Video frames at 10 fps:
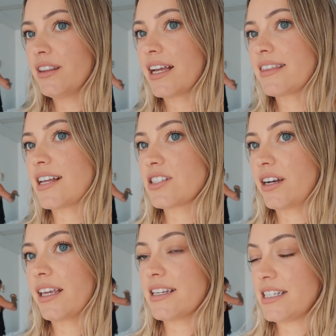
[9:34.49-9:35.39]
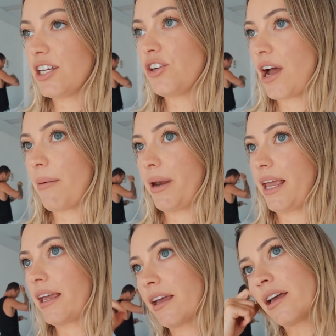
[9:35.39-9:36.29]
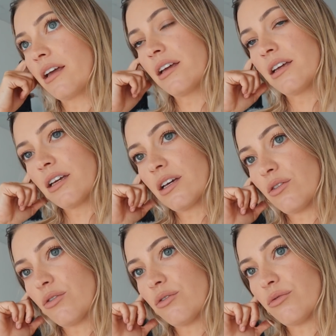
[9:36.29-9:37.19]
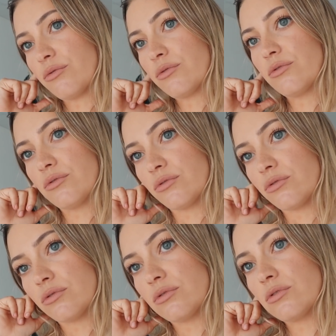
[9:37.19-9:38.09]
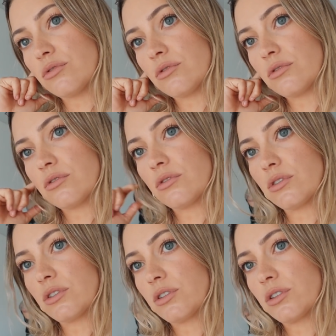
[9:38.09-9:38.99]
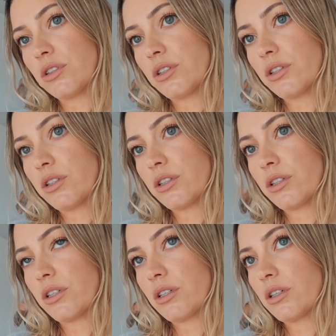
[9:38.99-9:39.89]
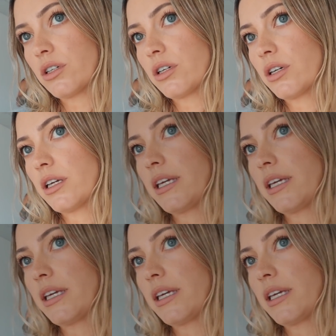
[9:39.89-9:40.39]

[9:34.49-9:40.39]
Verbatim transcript: Like that's gonna continue happening yeah, then at least if we've got little boxes, we can be like, hey, this needs to go.